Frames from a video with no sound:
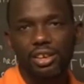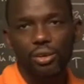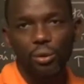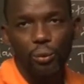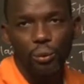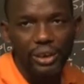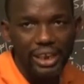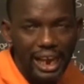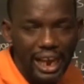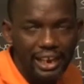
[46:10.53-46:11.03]

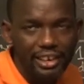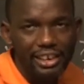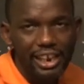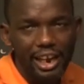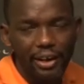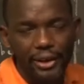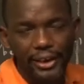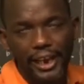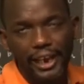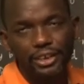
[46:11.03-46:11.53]
We had,
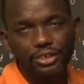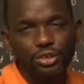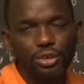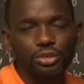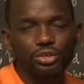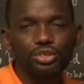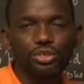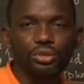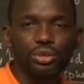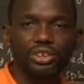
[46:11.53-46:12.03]
I
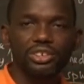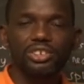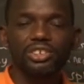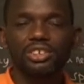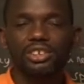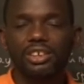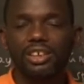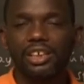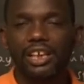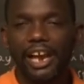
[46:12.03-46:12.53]
taught you what,
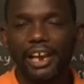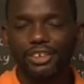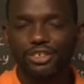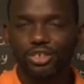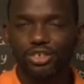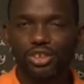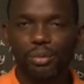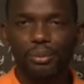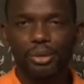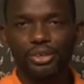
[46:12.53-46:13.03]
I
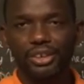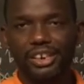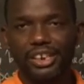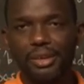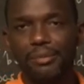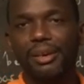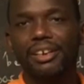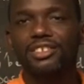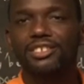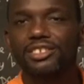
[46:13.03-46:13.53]
talked about
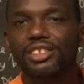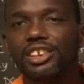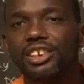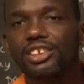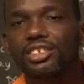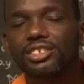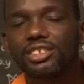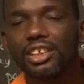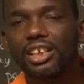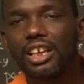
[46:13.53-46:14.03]
Lyman
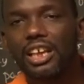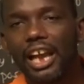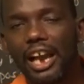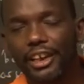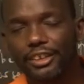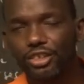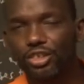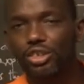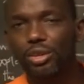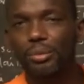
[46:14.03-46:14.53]
series, I
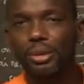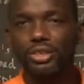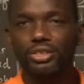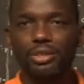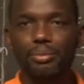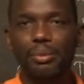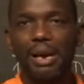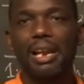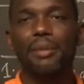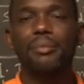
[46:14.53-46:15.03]
talked about
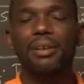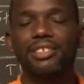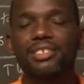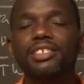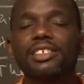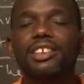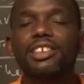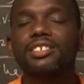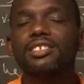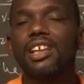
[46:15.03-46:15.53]
Balmer
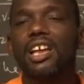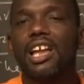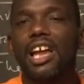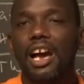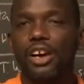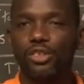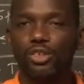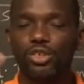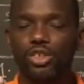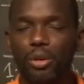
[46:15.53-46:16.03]
series,
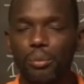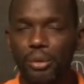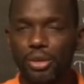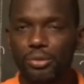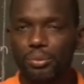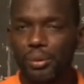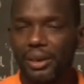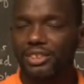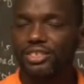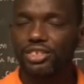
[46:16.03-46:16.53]
I talked about
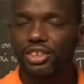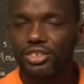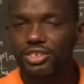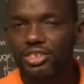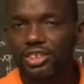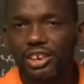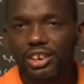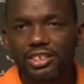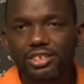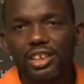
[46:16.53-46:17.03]
Paschen
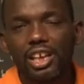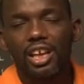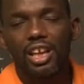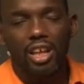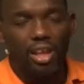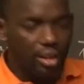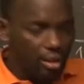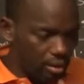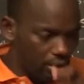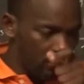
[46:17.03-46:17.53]
series,
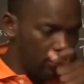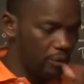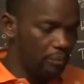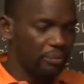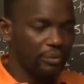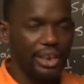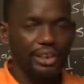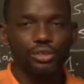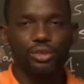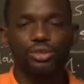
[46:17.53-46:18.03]

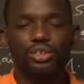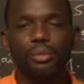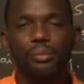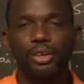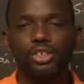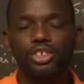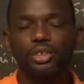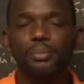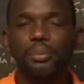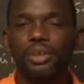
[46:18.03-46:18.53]
I talked
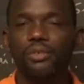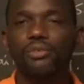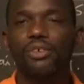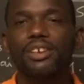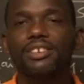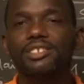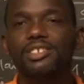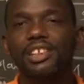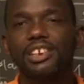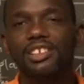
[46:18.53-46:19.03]
about P-Fan
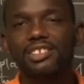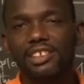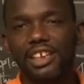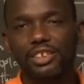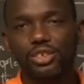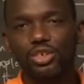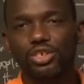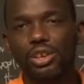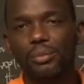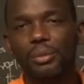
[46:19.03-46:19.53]
series, I
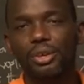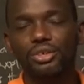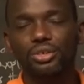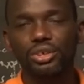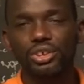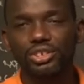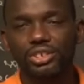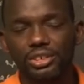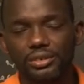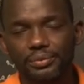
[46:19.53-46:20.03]
talked about
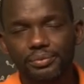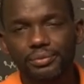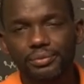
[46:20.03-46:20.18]
what,